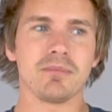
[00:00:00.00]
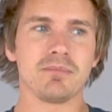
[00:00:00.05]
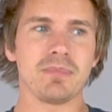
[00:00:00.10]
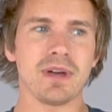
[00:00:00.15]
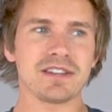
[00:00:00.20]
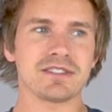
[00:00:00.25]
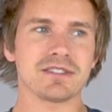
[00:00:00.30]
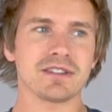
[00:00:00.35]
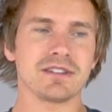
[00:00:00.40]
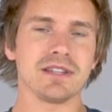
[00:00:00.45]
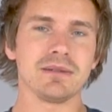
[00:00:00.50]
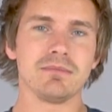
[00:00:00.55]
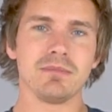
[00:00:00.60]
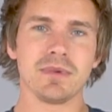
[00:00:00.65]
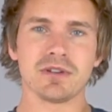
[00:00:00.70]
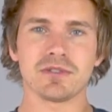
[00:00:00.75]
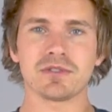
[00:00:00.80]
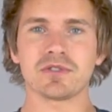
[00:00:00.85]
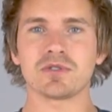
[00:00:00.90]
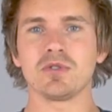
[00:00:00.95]
basically
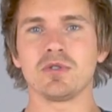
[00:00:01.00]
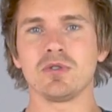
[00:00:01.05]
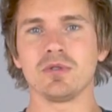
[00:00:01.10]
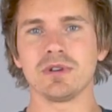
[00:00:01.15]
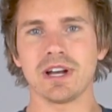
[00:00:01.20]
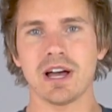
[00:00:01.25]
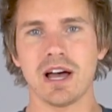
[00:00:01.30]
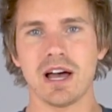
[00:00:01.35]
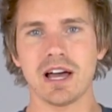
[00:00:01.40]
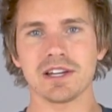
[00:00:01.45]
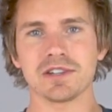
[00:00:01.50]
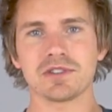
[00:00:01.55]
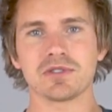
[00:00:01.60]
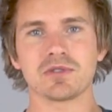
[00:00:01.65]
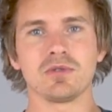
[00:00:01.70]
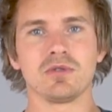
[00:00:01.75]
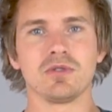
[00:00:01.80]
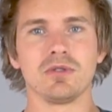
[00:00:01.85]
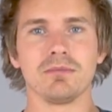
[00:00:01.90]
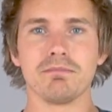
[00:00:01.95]
middle school and high
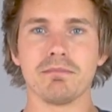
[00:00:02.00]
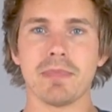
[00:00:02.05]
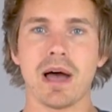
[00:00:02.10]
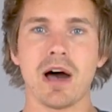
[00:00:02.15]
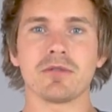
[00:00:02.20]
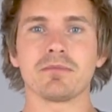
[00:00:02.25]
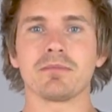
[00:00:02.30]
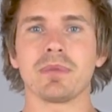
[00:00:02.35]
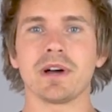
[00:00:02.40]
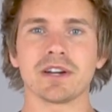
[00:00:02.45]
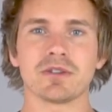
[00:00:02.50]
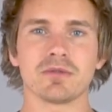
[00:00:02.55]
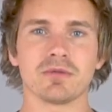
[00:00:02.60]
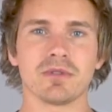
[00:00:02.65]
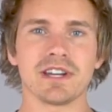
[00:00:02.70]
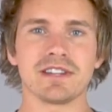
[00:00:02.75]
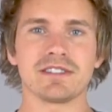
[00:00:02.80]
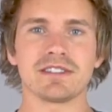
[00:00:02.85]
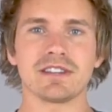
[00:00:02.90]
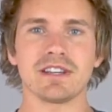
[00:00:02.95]
school mountain bike
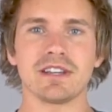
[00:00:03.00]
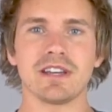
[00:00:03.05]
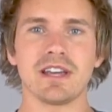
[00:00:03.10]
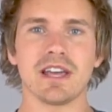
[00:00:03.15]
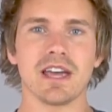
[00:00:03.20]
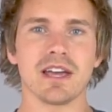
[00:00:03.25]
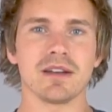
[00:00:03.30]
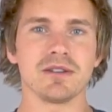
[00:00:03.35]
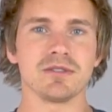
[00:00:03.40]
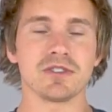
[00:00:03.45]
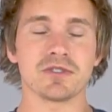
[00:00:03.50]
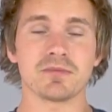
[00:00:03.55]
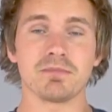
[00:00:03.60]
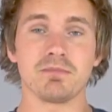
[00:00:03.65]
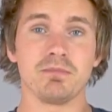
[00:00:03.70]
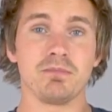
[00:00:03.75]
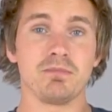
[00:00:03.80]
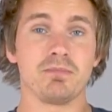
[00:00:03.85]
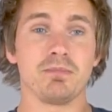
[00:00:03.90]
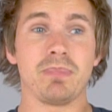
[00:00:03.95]
racing and just
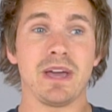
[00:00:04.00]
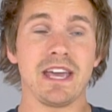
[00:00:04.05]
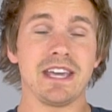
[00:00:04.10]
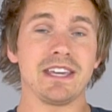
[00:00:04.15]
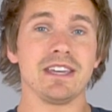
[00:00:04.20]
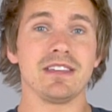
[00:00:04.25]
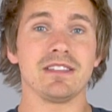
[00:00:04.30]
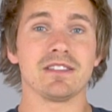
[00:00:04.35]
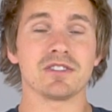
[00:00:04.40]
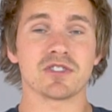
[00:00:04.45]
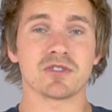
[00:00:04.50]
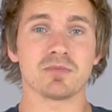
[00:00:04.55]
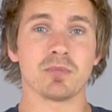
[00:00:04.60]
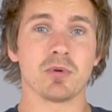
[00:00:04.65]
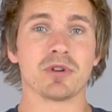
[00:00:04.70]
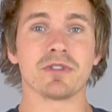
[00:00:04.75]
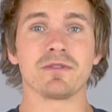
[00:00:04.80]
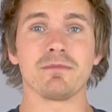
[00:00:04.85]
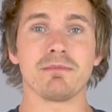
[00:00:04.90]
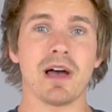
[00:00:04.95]
baking the
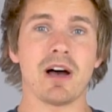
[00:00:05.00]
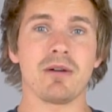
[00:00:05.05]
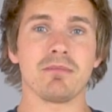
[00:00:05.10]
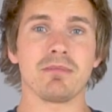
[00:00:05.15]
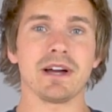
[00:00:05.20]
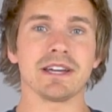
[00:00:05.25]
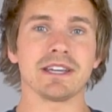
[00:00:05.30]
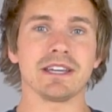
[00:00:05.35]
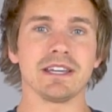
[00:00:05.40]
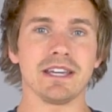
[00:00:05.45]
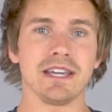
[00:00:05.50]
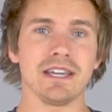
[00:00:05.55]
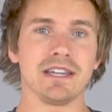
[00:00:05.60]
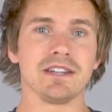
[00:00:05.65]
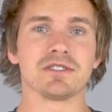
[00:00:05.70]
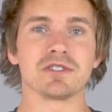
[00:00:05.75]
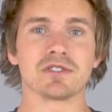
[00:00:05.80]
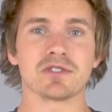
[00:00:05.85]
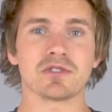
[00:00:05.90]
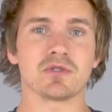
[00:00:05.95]
sport of mountain biking
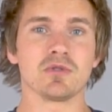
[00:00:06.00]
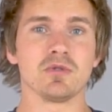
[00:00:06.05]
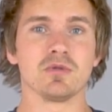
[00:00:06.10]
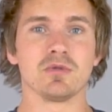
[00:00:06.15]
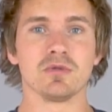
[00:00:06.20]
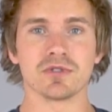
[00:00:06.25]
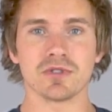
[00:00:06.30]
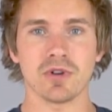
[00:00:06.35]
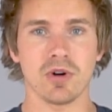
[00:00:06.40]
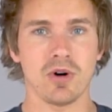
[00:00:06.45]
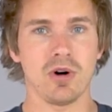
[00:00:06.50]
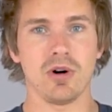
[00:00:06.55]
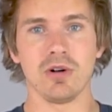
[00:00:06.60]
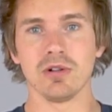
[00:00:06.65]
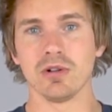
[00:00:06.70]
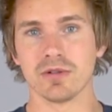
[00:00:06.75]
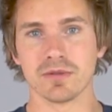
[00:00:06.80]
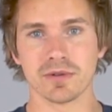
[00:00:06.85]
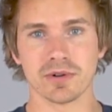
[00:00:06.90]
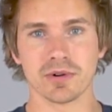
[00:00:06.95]
into schools
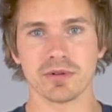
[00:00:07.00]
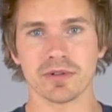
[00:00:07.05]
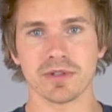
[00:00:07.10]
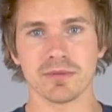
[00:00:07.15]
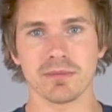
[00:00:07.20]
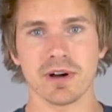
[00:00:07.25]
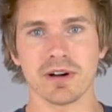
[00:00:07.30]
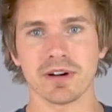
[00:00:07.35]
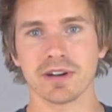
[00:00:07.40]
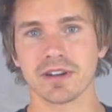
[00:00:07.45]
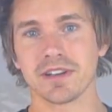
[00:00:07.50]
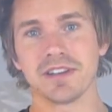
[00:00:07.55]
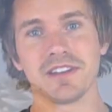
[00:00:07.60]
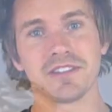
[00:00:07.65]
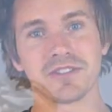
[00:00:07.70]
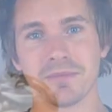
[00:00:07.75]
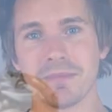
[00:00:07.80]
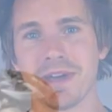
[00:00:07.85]
all over North America. It's